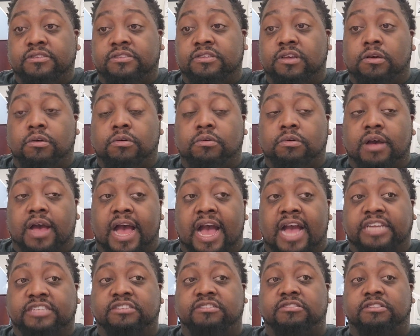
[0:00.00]
So
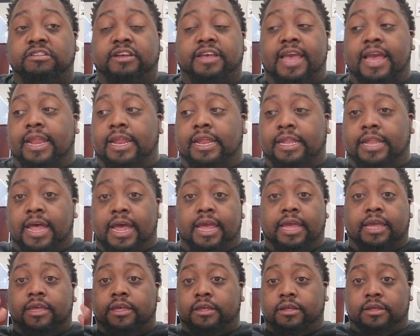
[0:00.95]
I just look at it
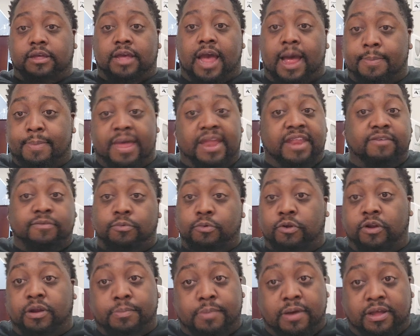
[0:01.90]
like I'm not even
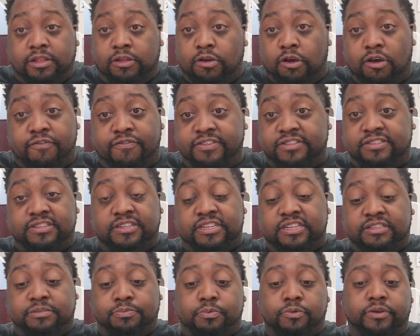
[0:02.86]
worried about the offense at
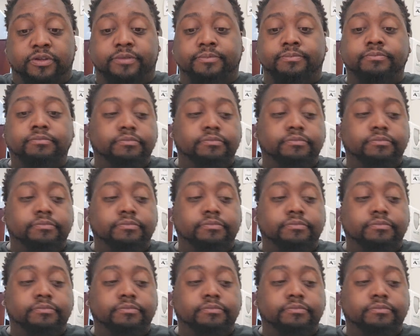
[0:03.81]
this point.